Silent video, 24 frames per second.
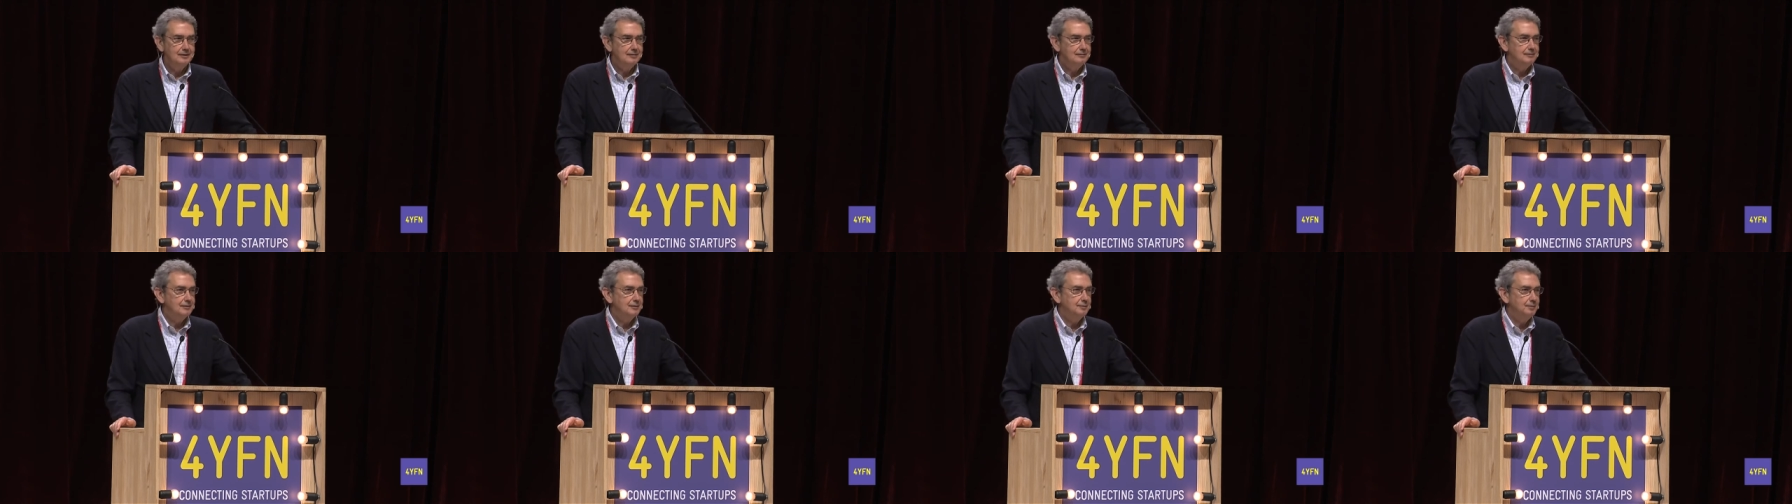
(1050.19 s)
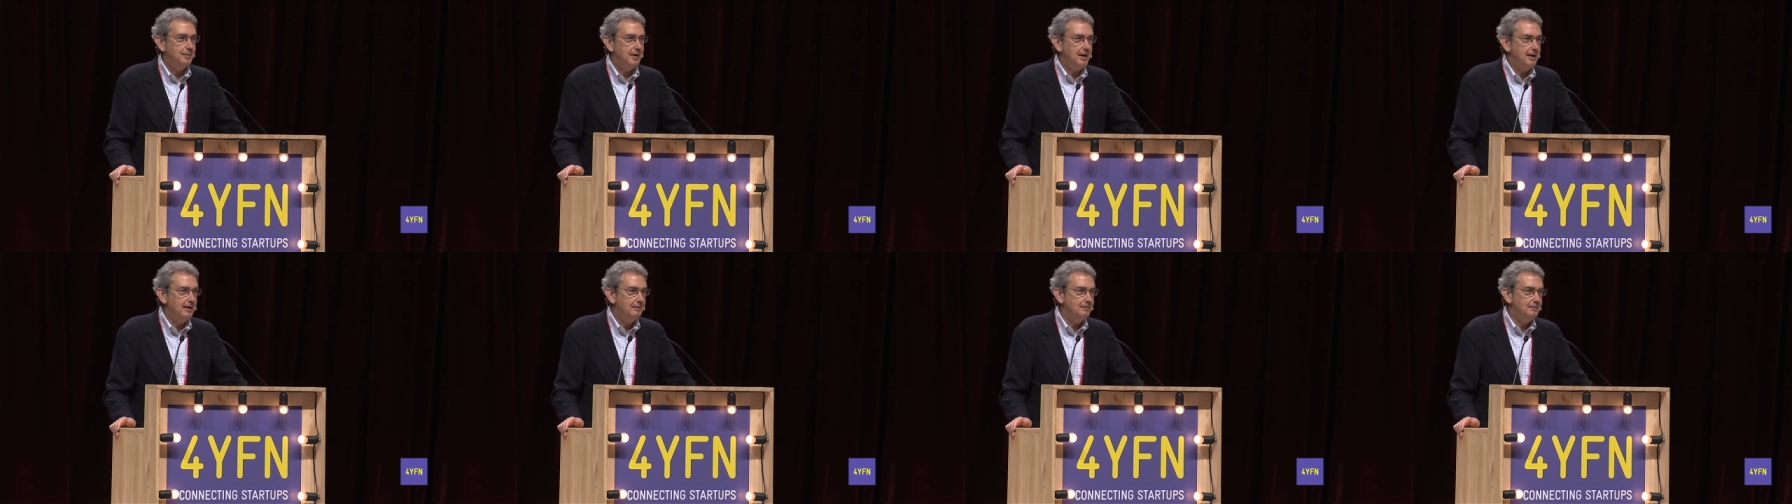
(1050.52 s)
would
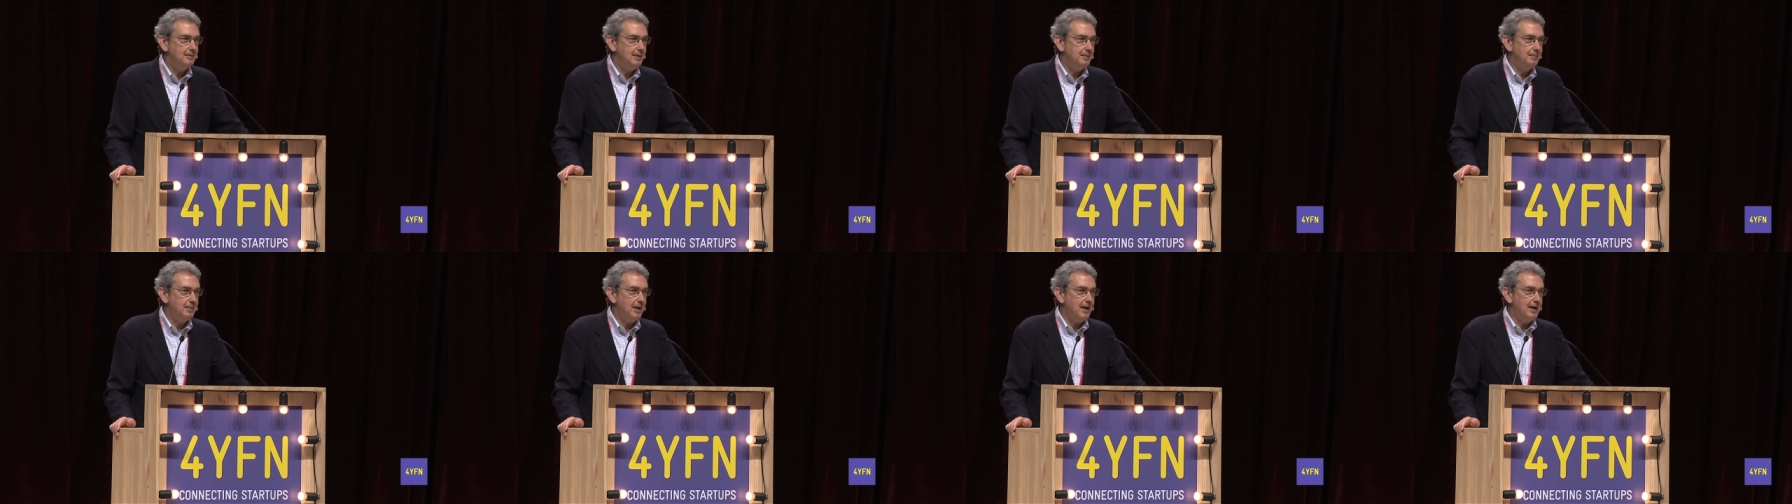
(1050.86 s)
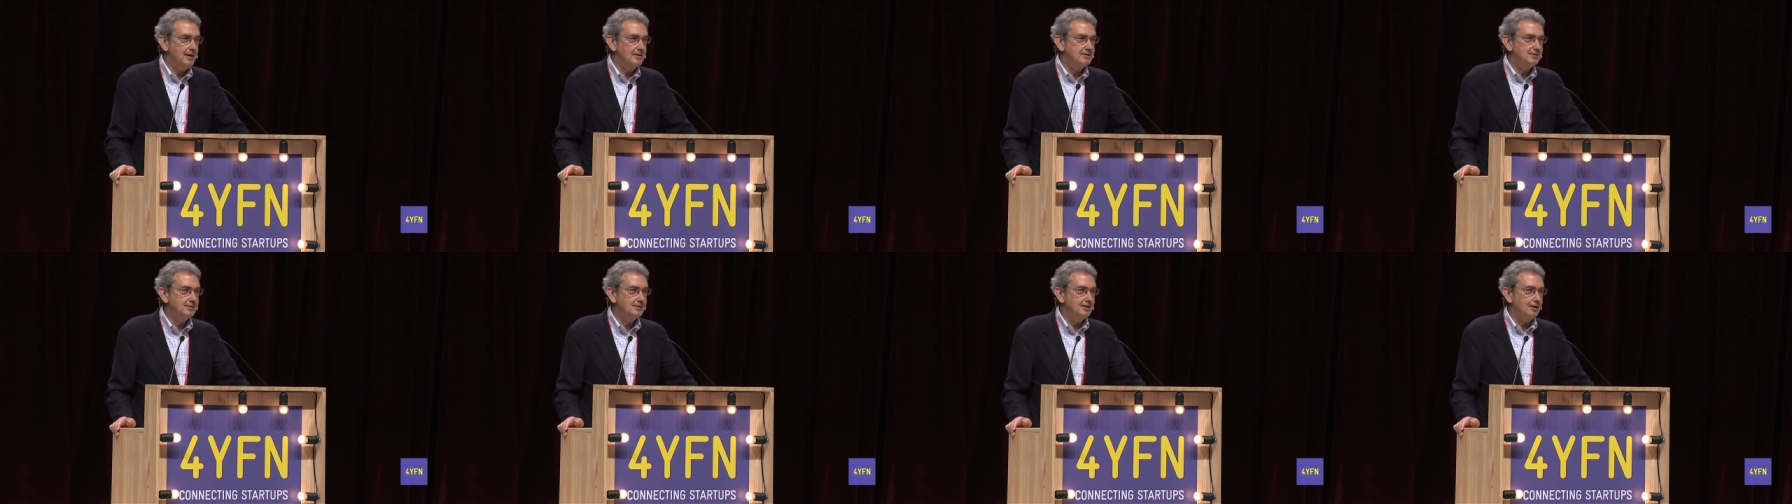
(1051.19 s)
be, be
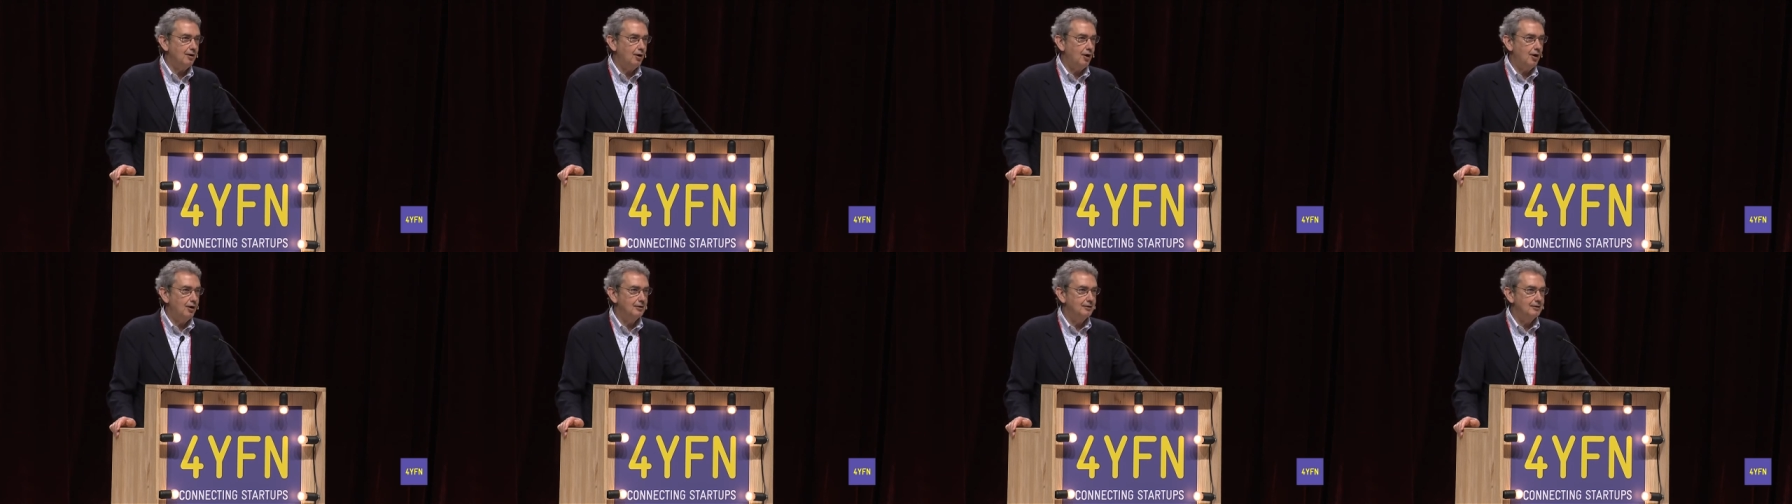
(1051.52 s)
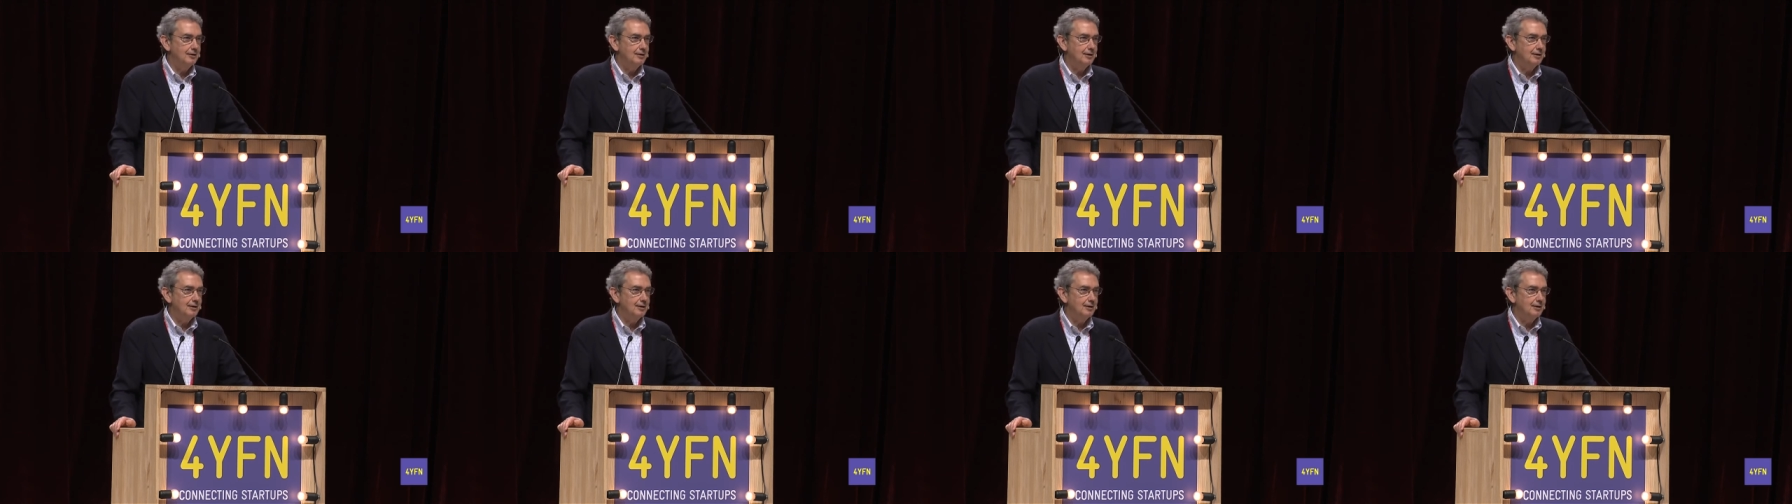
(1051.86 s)
based on,